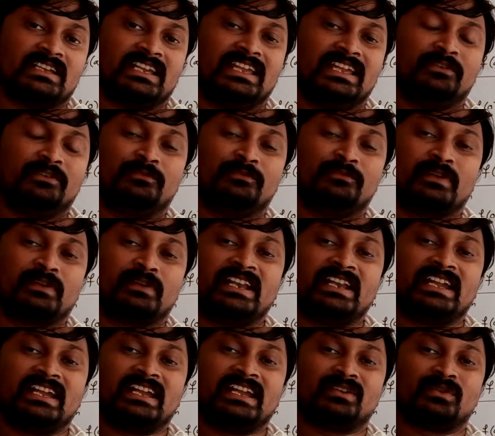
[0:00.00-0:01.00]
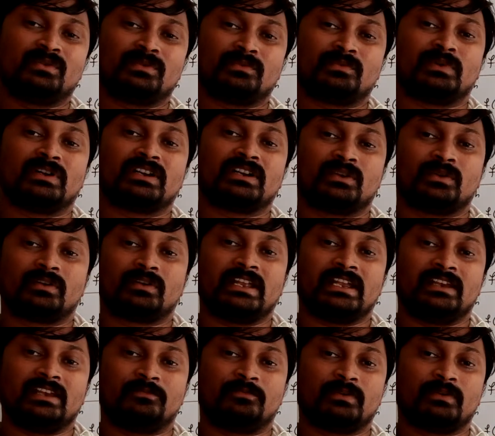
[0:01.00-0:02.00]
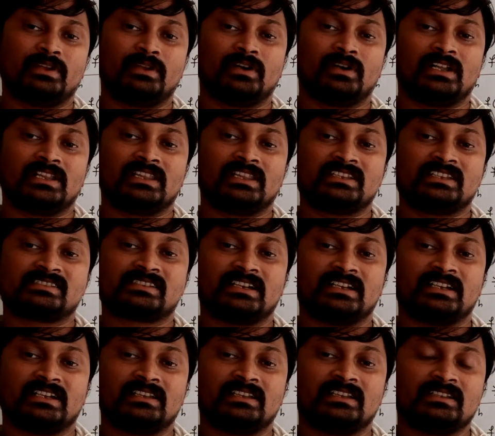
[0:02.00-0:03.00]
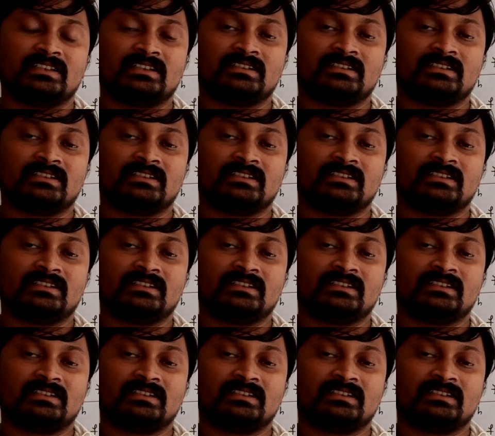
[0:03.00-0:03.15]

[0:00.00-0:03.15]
Every day I don't want to tell for you all this all.